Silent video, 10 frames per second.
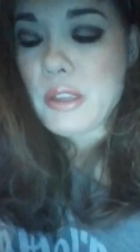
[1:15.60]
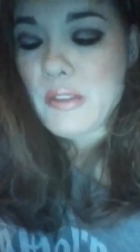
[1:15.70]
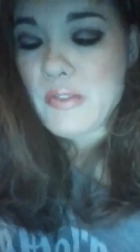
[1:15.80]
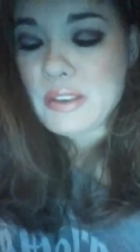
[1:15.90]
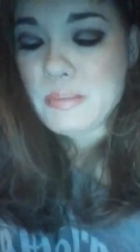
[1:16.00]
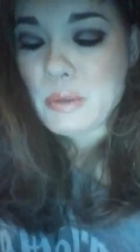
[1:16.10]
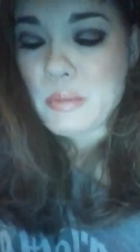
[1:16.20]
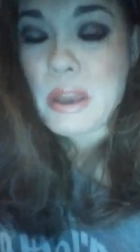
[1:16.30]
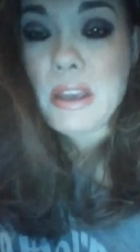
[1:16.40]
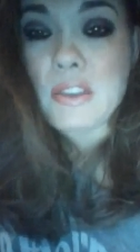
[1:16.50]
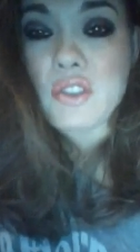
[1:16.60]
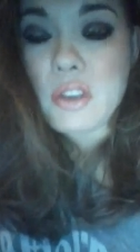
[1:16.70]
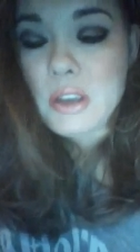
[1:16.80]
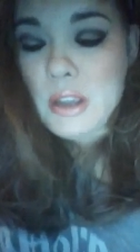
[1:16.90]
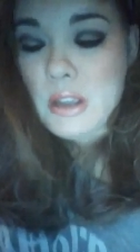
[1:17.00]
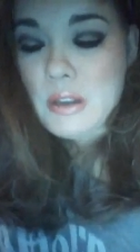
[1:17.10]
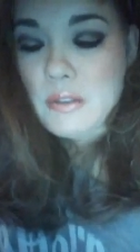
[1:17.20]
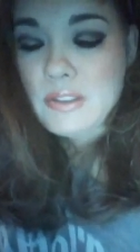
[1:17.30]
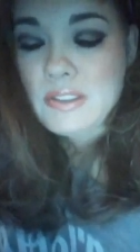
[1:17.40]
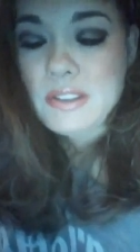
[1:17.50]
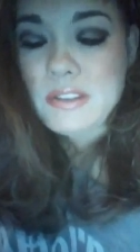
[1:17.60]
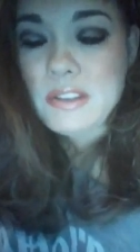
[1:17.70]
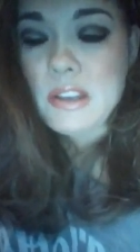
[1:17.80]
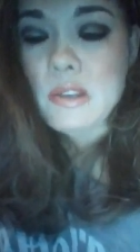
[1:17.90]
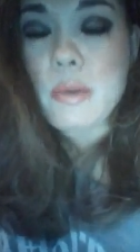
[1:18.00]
the Facebook page. Now, this is the